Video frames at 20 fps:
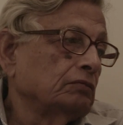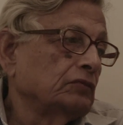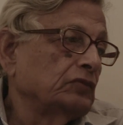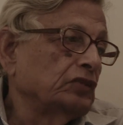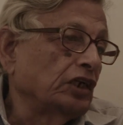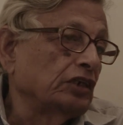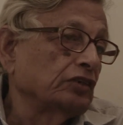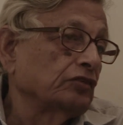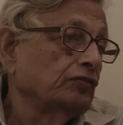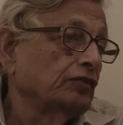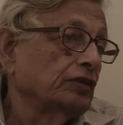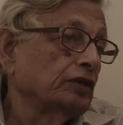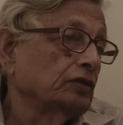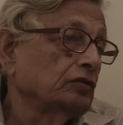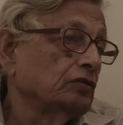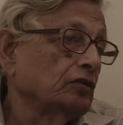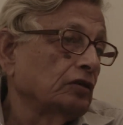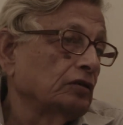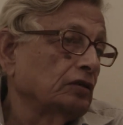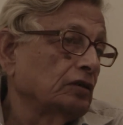transfer is
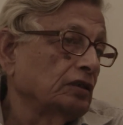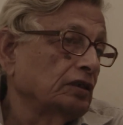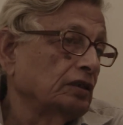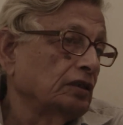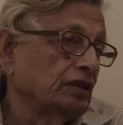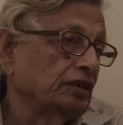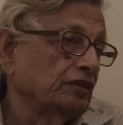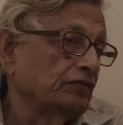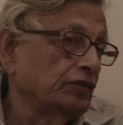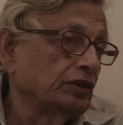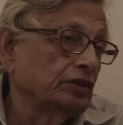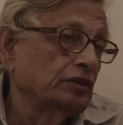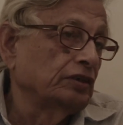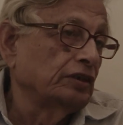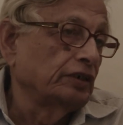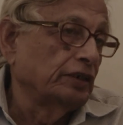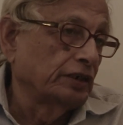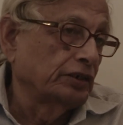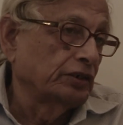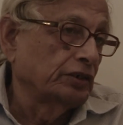not in the reverse
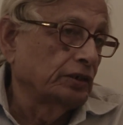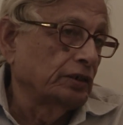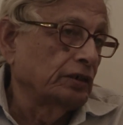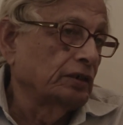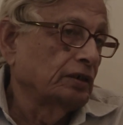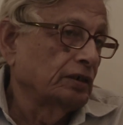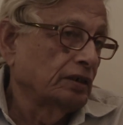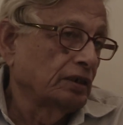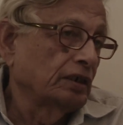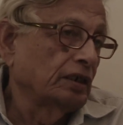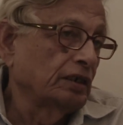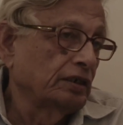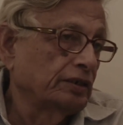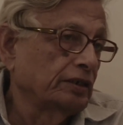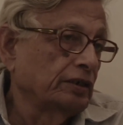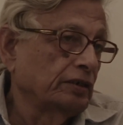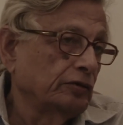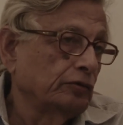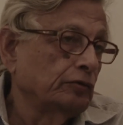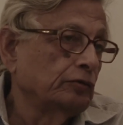direction, and I
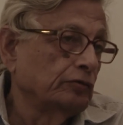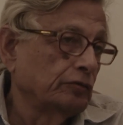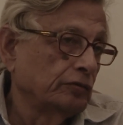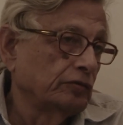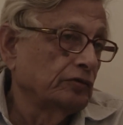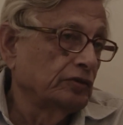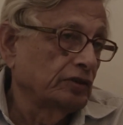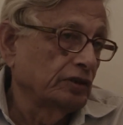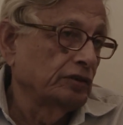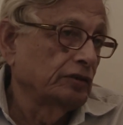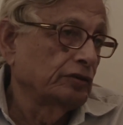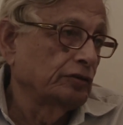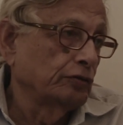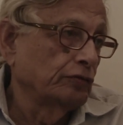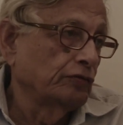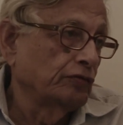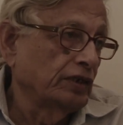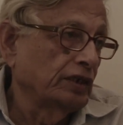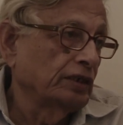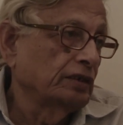will suggest you
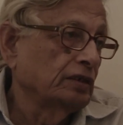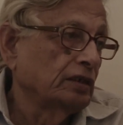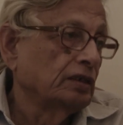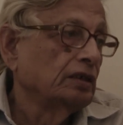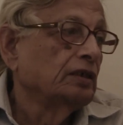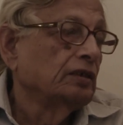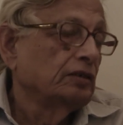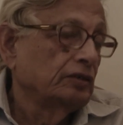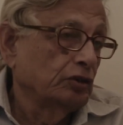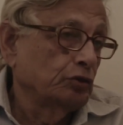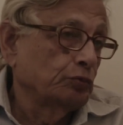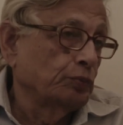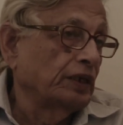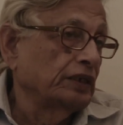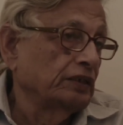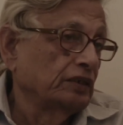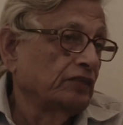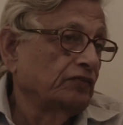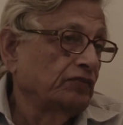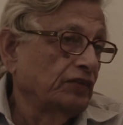why,
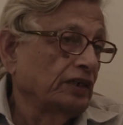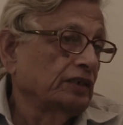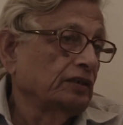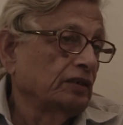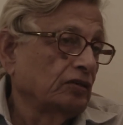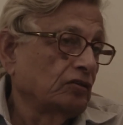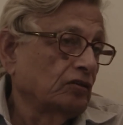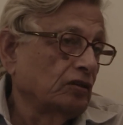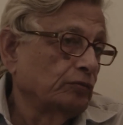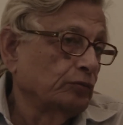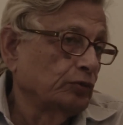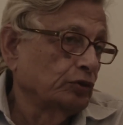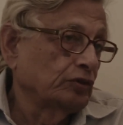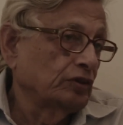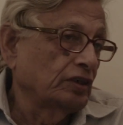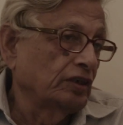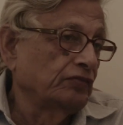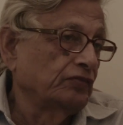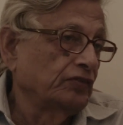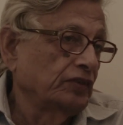despite the fact that
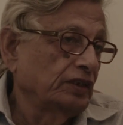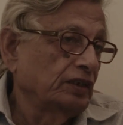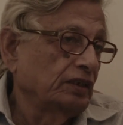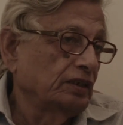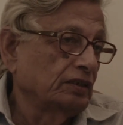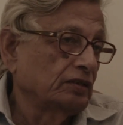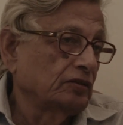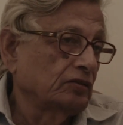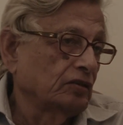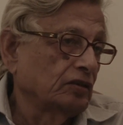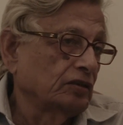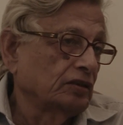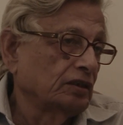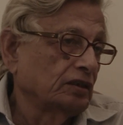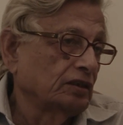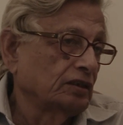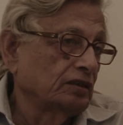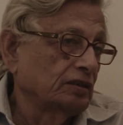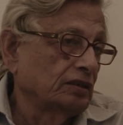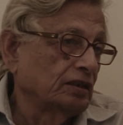almost every
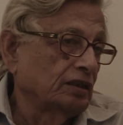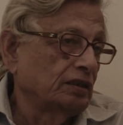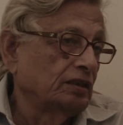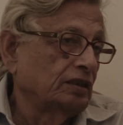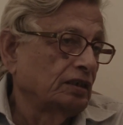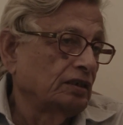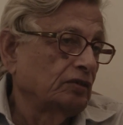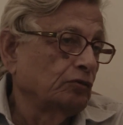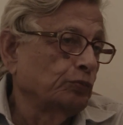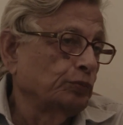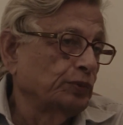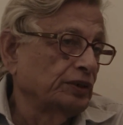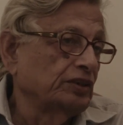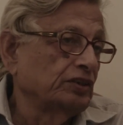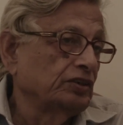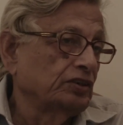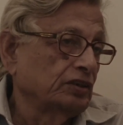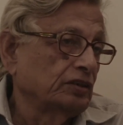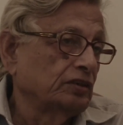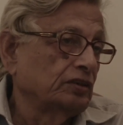historian has said that
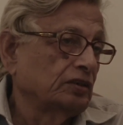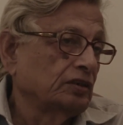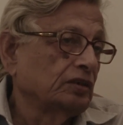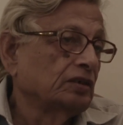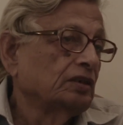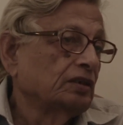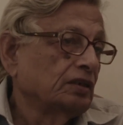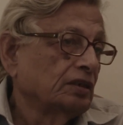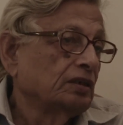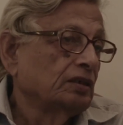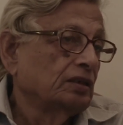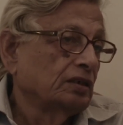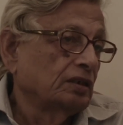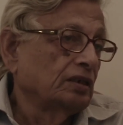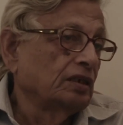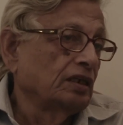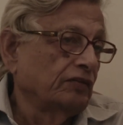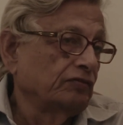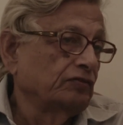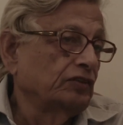Upanishads
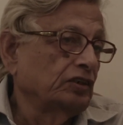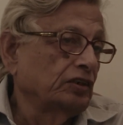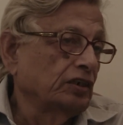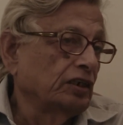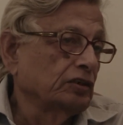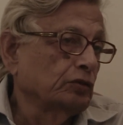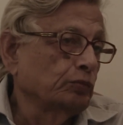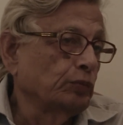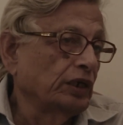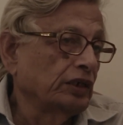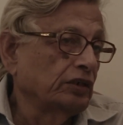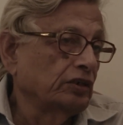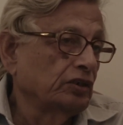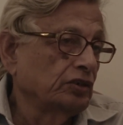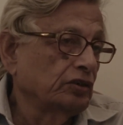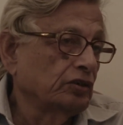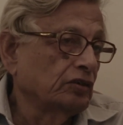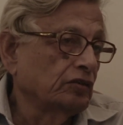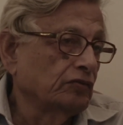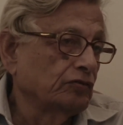have the
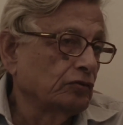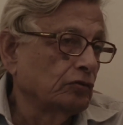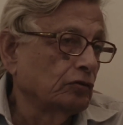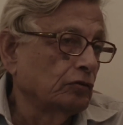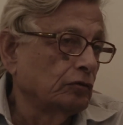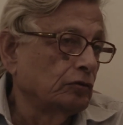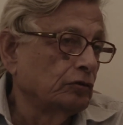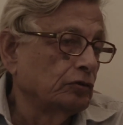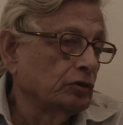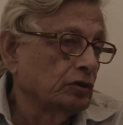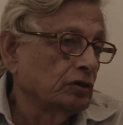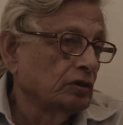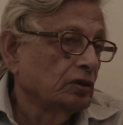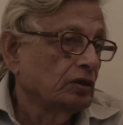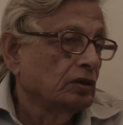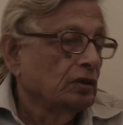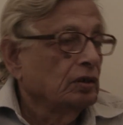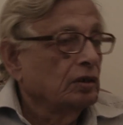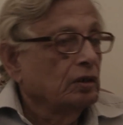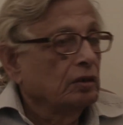transmigration of souls,
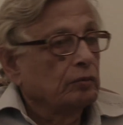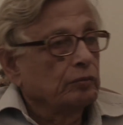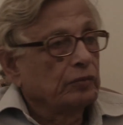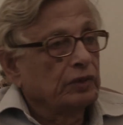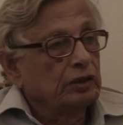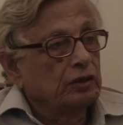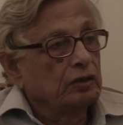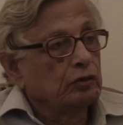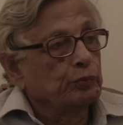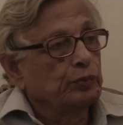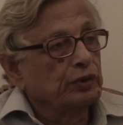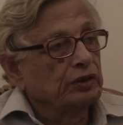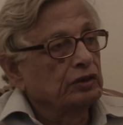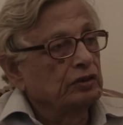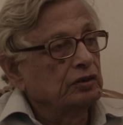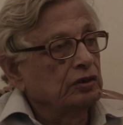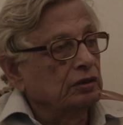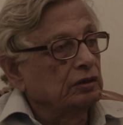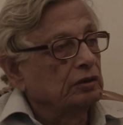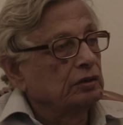but the
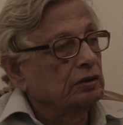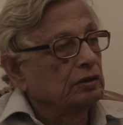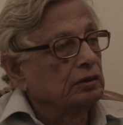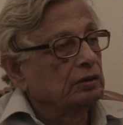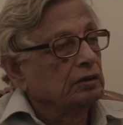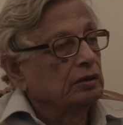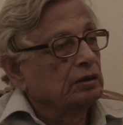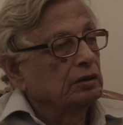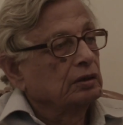Upanishads,